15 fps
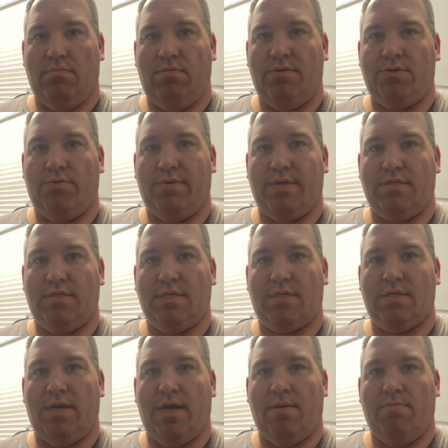between
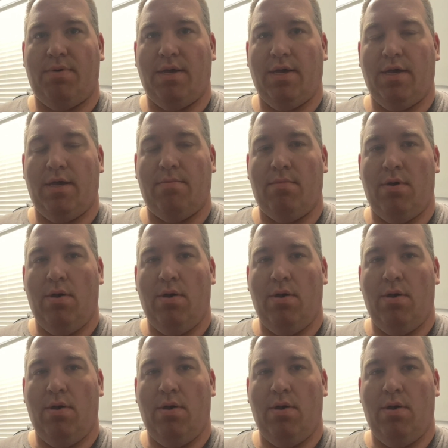6 and 8 p.m.,